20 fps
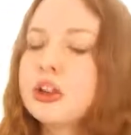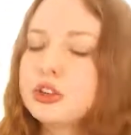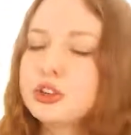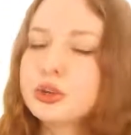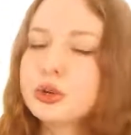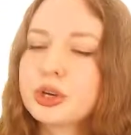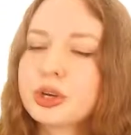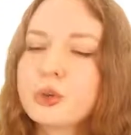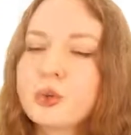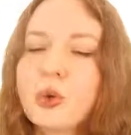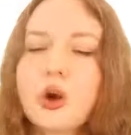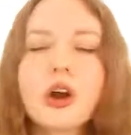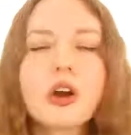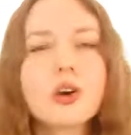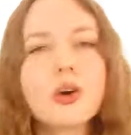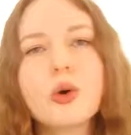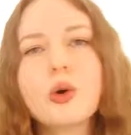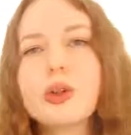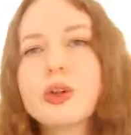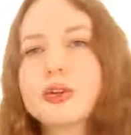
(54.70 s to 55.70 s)
You can
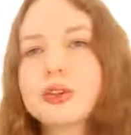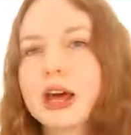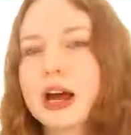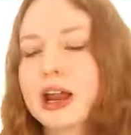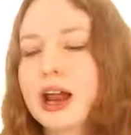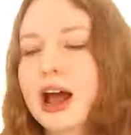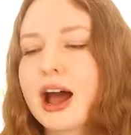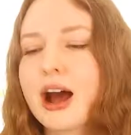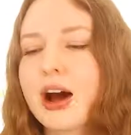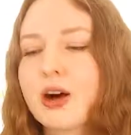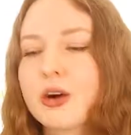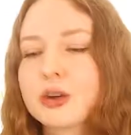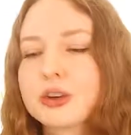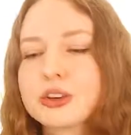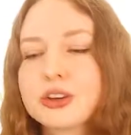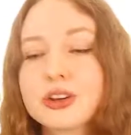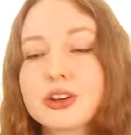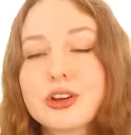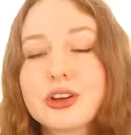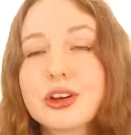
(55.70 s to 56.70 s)
work all of that
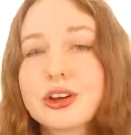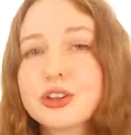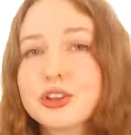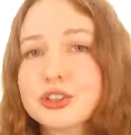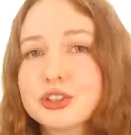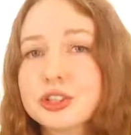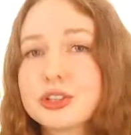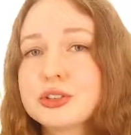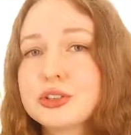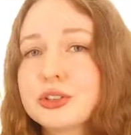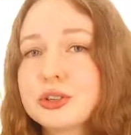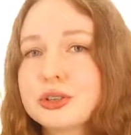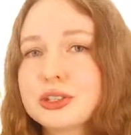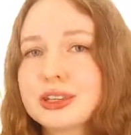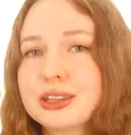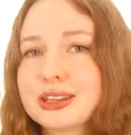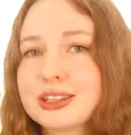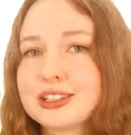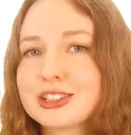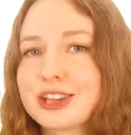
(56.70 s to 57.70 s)
out just
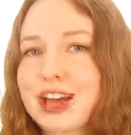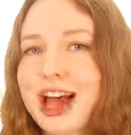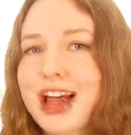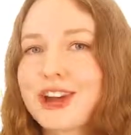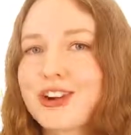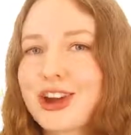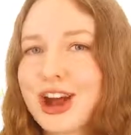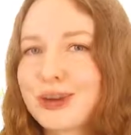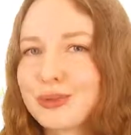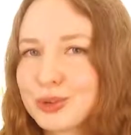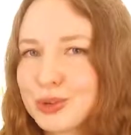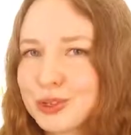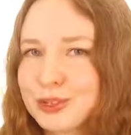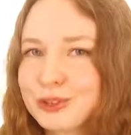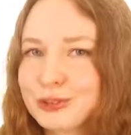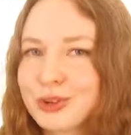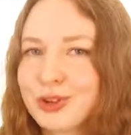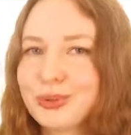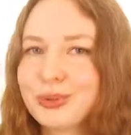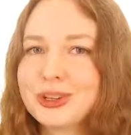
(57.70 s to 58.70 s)
using this diagram to its
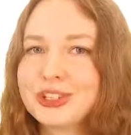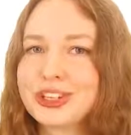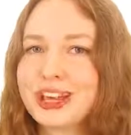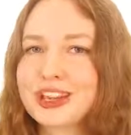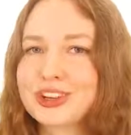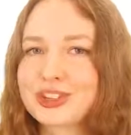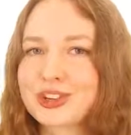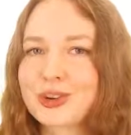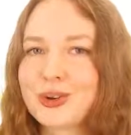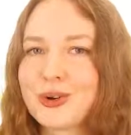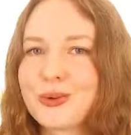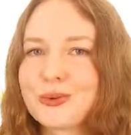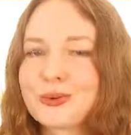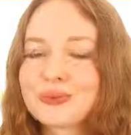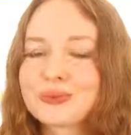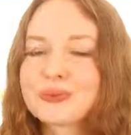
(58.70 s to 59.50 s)
full potential.